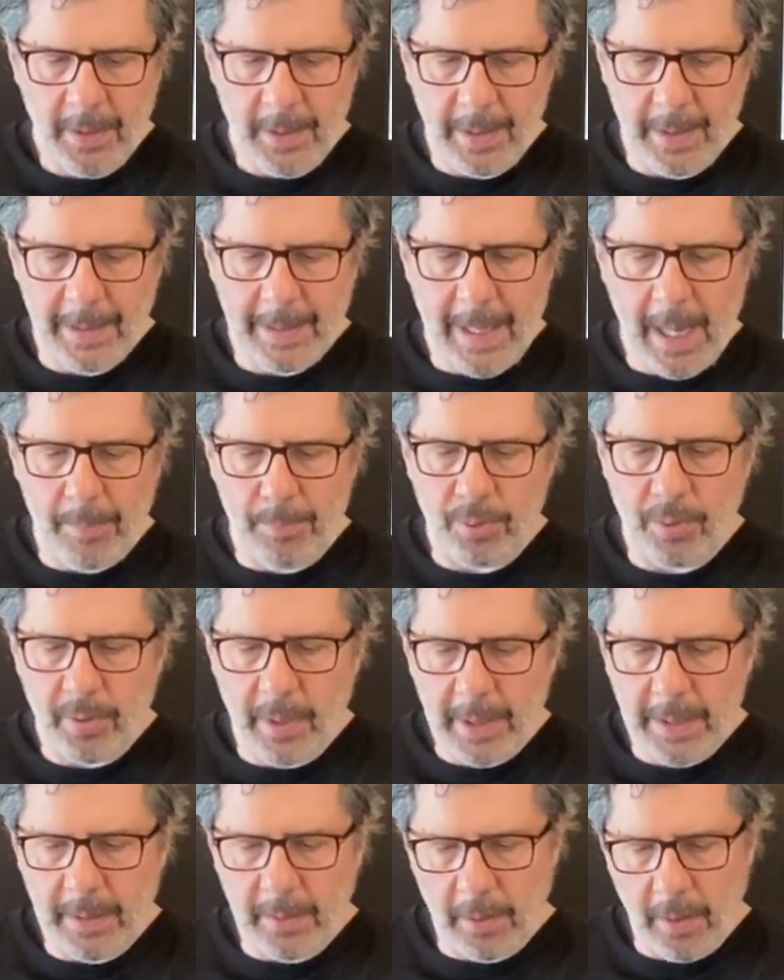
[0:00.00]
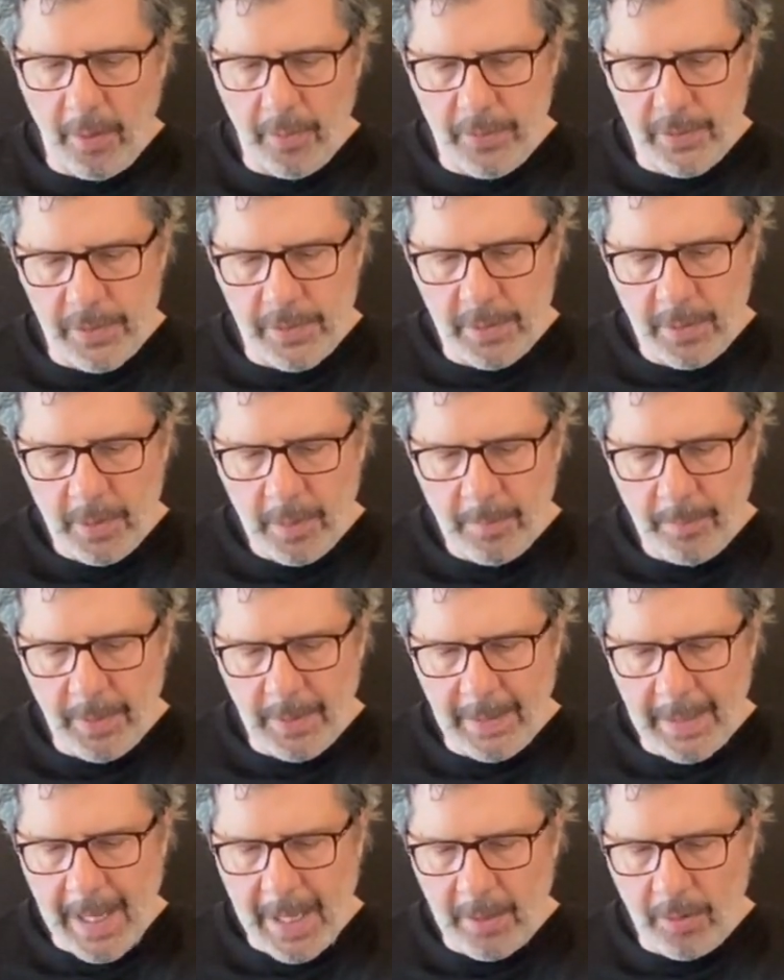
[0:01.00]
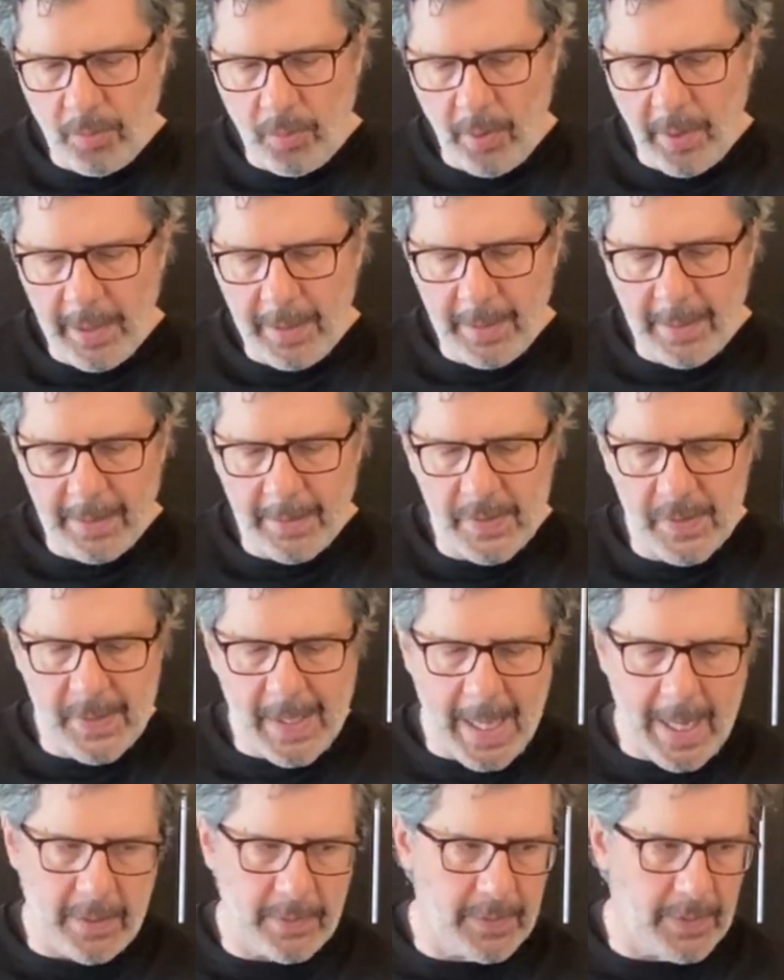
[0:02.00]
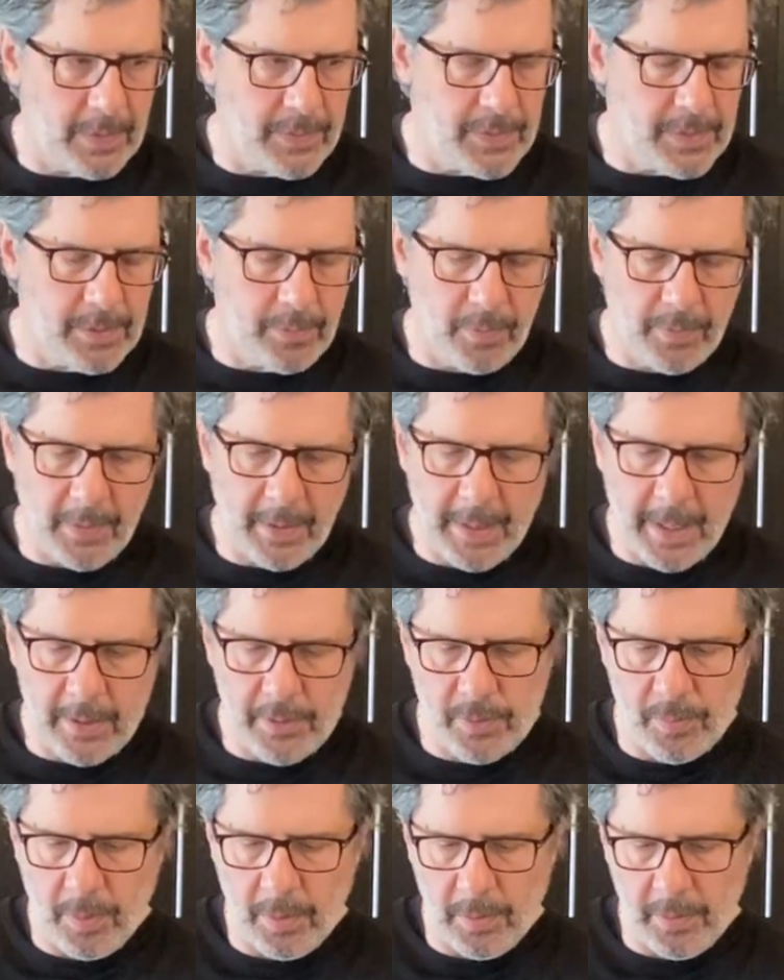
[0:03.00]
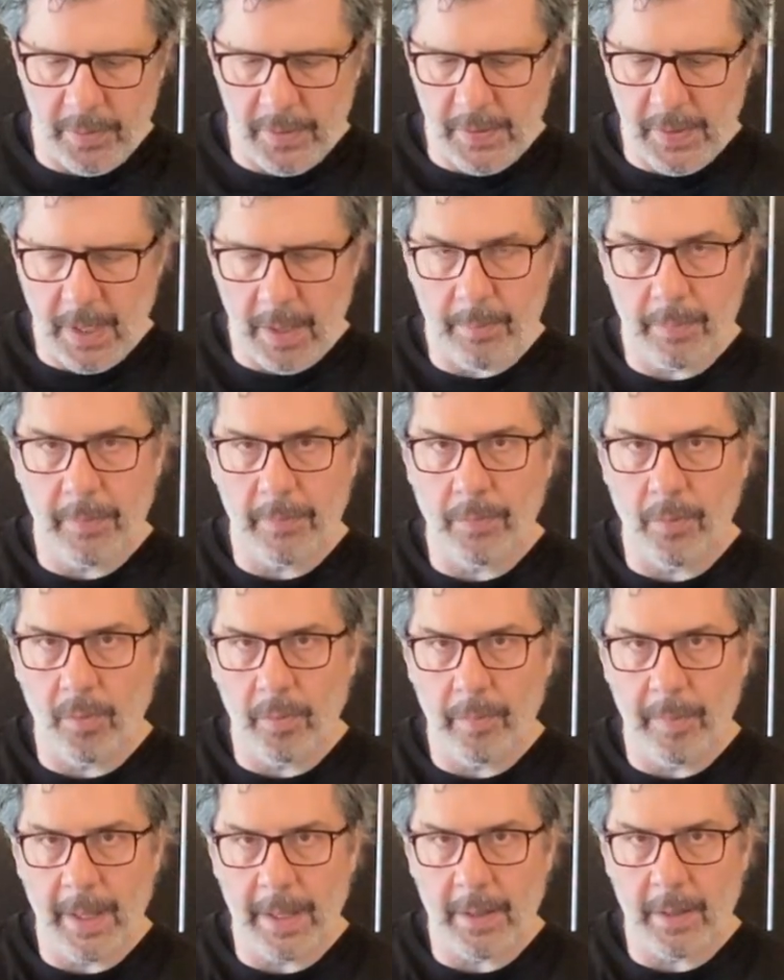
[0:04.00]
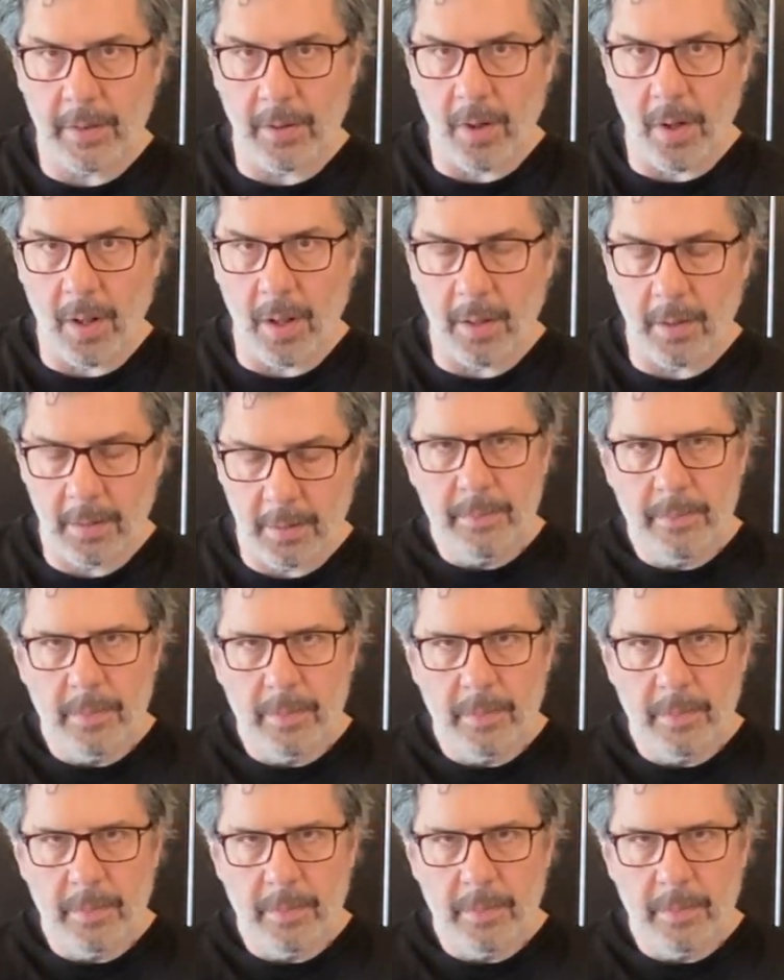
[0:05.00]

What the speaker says: It got pretty close, but not quite exact. Let's see what the next one looks like before we make a call.